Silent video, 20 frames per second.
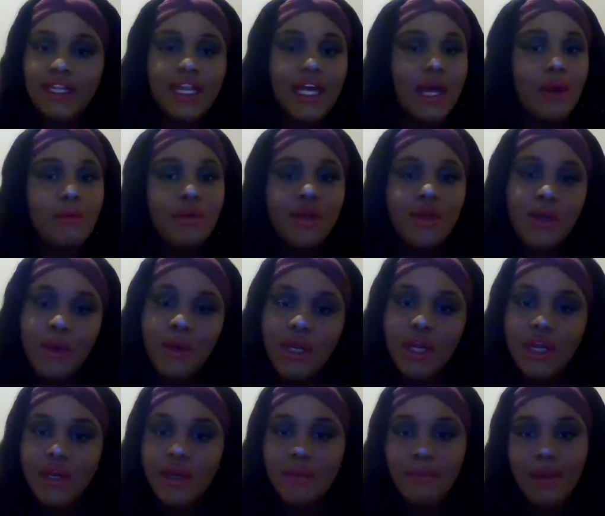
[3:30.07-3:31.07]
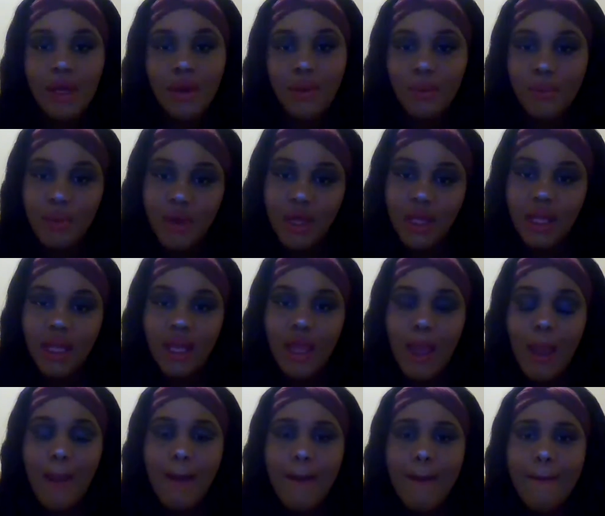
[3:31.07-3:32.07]
Like I want to go there no matter
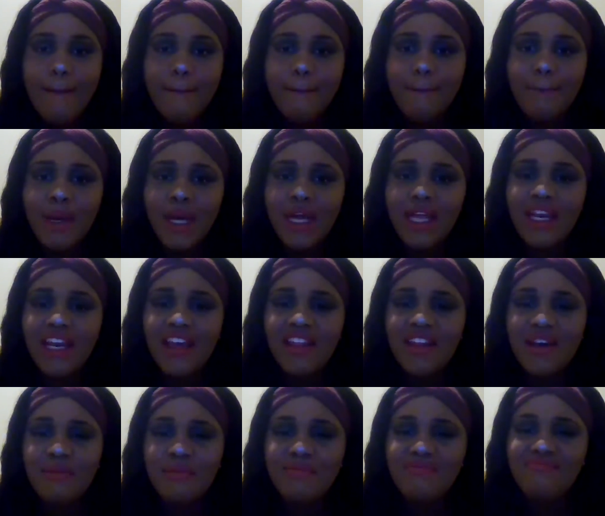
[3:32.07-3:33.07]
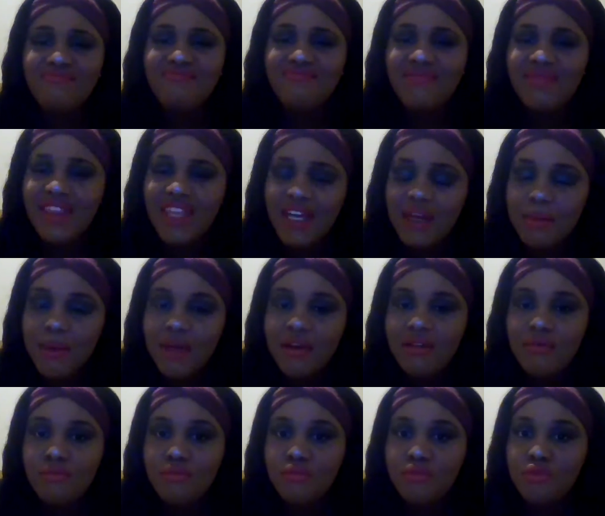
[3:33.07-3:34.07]
what. But now that I'm thinking
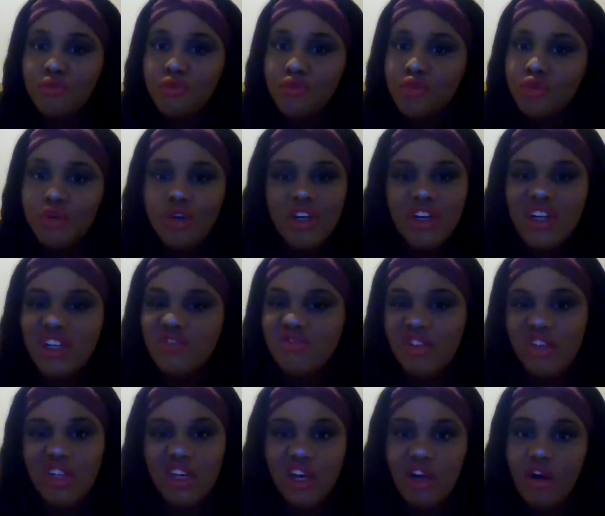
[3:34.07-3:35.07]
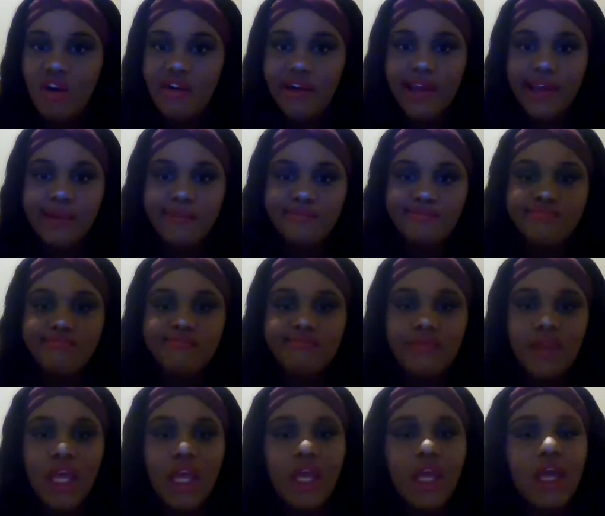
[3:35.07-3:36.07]
about it, New York is really not all
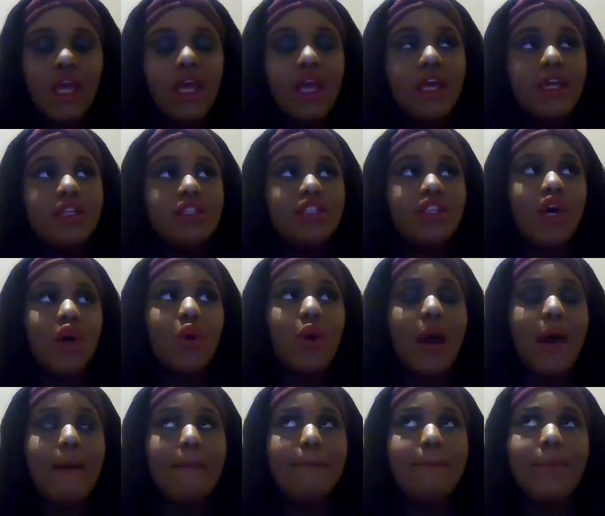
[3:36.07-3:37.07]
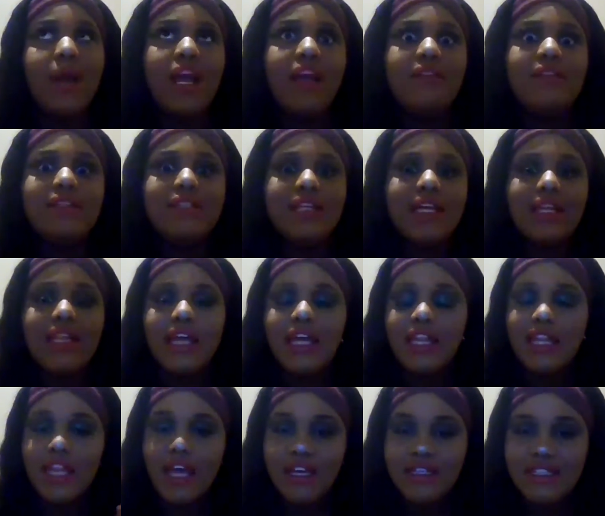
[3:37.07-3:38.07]
that. So I might have to say
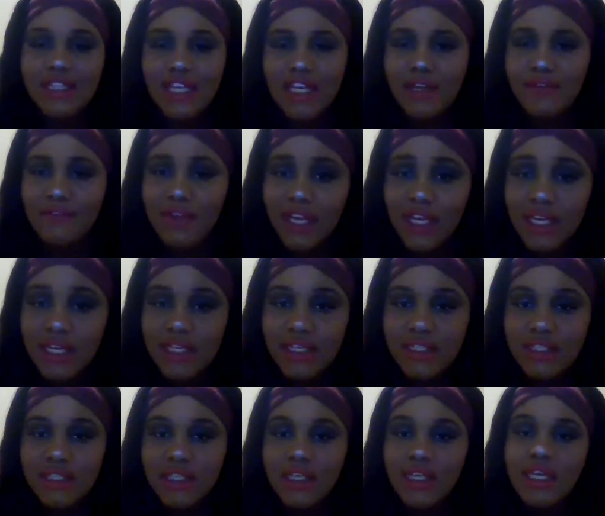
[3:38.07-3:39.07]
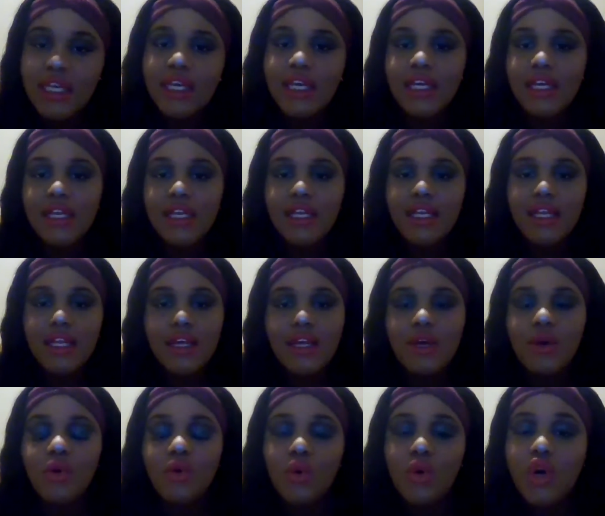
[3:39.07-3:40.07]
like Las Vegas again,
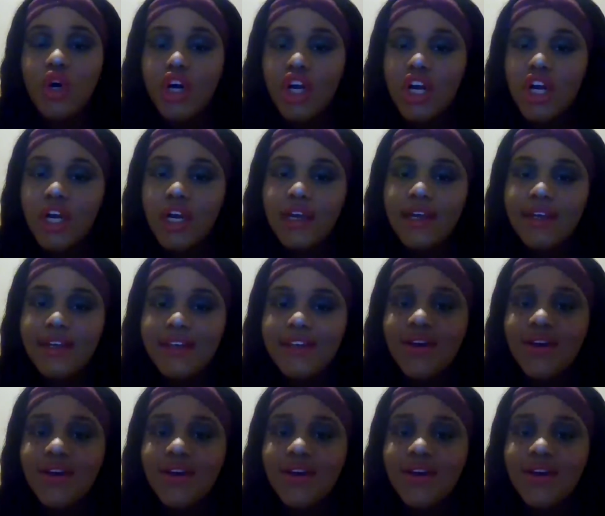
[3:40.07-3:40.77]
or.